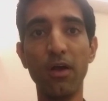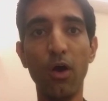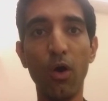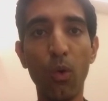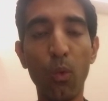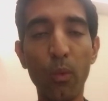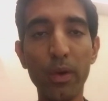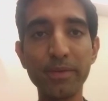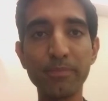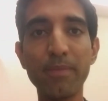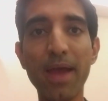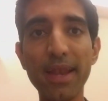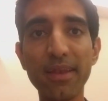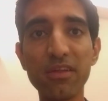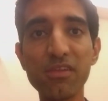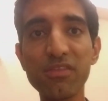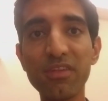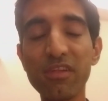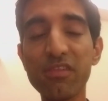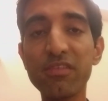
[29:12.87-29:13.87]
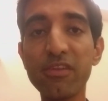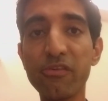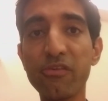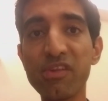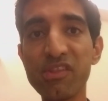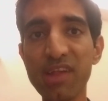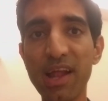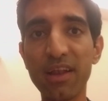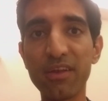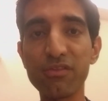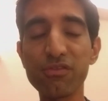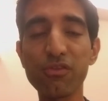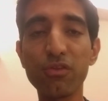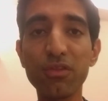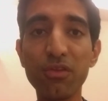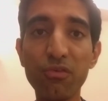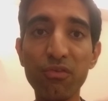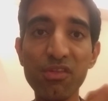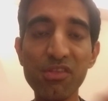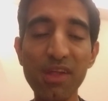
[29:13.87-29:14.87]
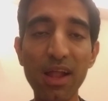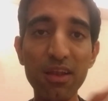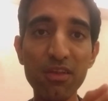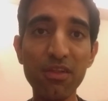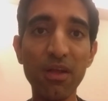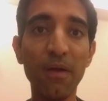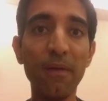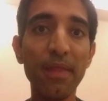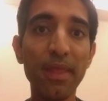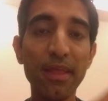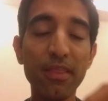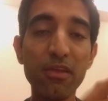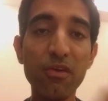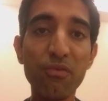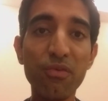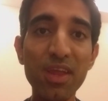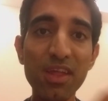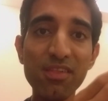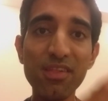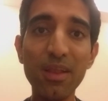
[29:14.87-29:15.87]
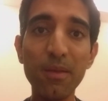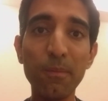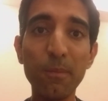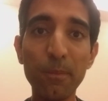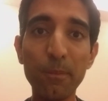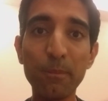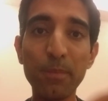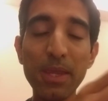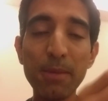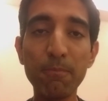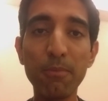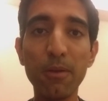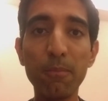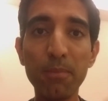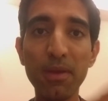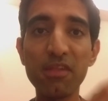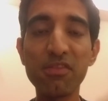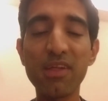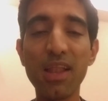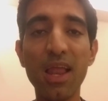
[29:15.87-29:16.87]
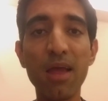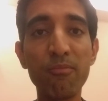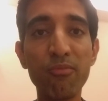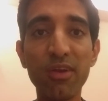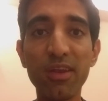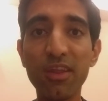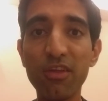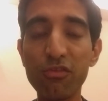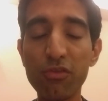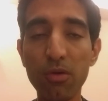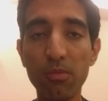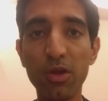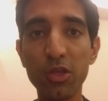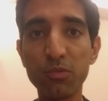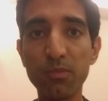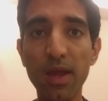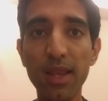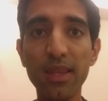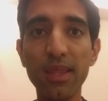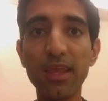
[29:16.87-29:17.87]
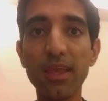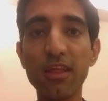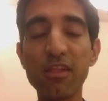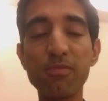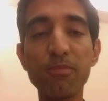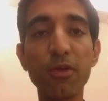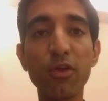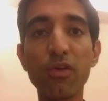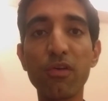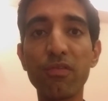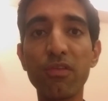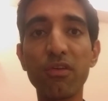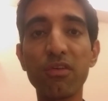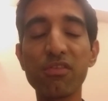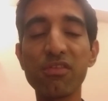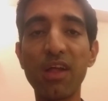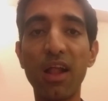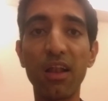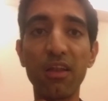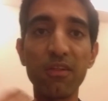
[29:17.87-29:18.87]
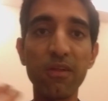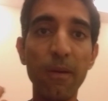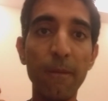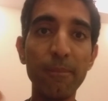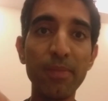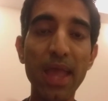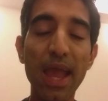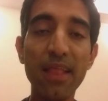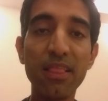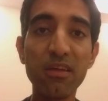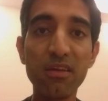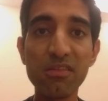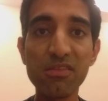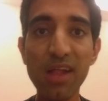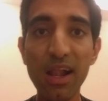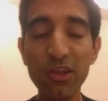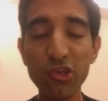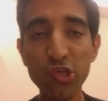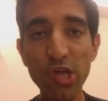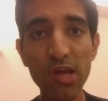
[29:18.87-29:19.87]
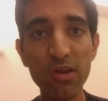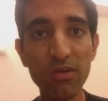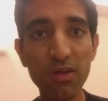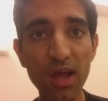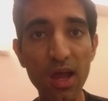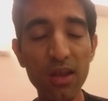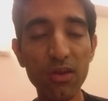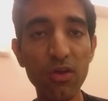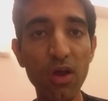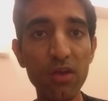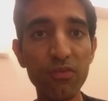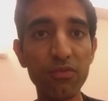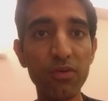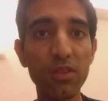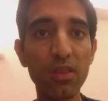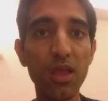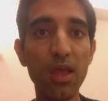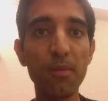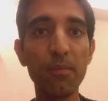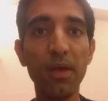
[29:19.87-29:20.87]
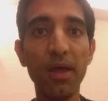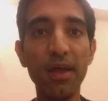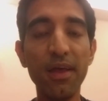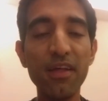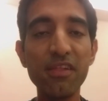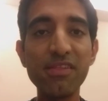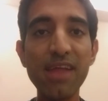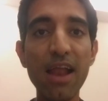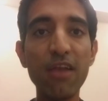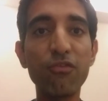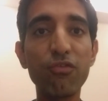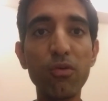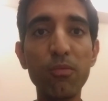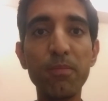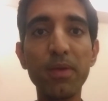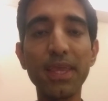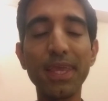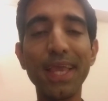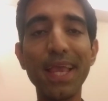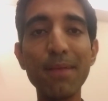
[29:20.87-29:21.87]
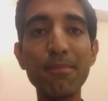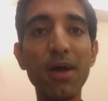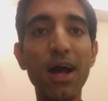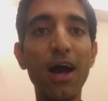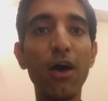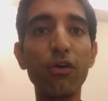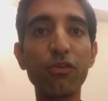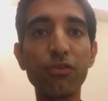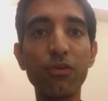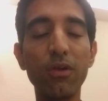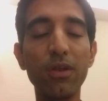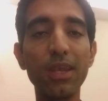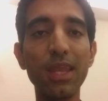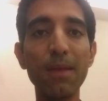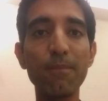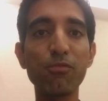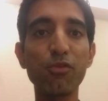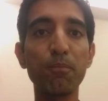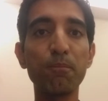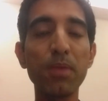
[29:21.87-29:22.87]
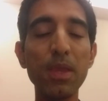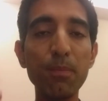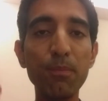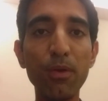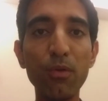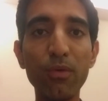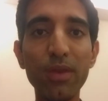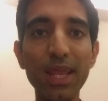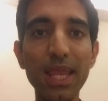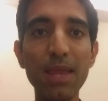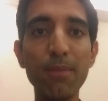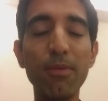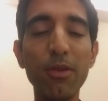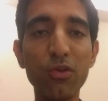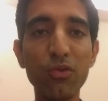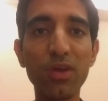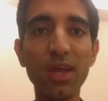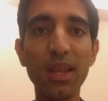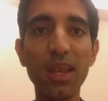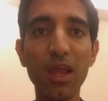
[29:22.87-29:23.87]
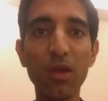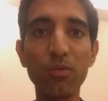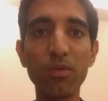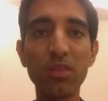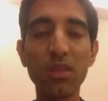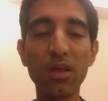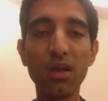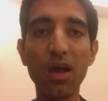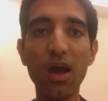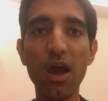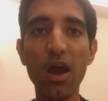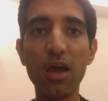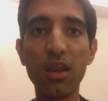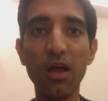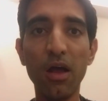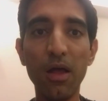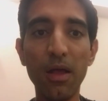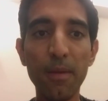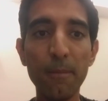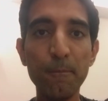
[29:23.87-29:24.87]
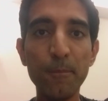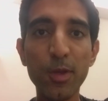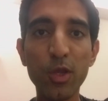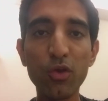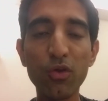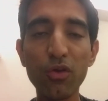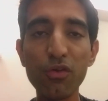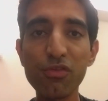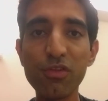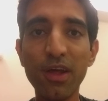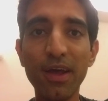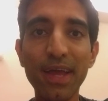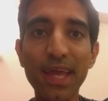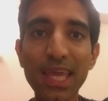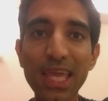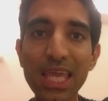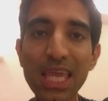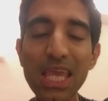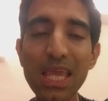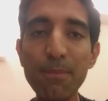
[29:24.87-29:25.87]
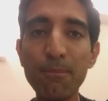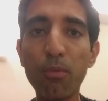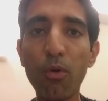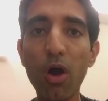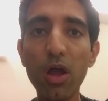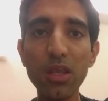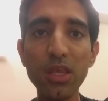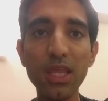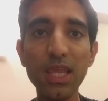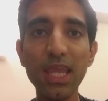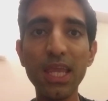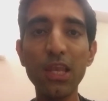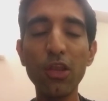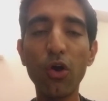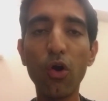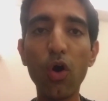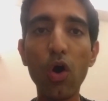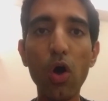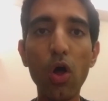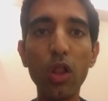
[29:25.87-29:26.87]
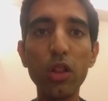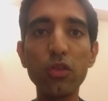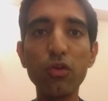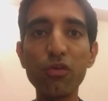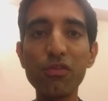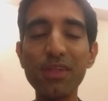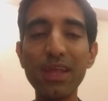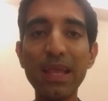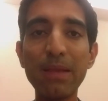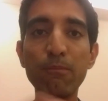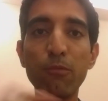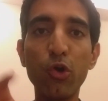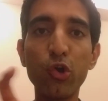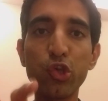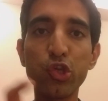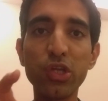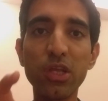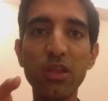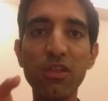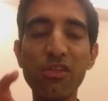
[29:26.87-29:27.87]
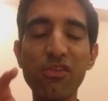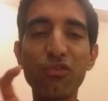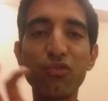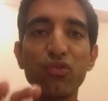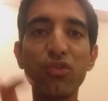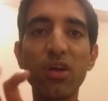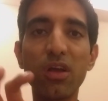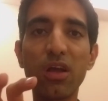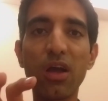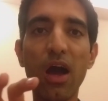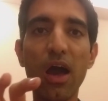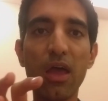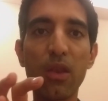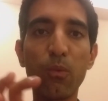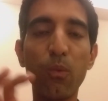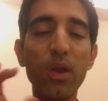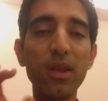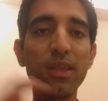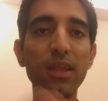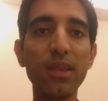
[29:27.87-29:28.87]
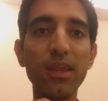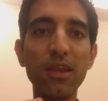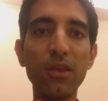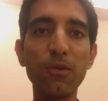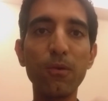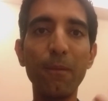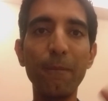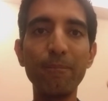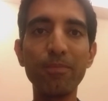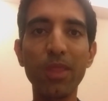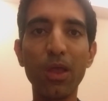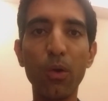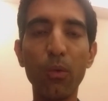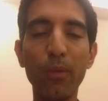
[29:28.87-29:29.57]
What matters is the results. So the results, the reason people pay celebrities so much money is because of the results. And the result Shah Rukh Khan got for them, Santro became a household name. So people were able to connect with the car because he brought in all those emotions to the car. What did he do?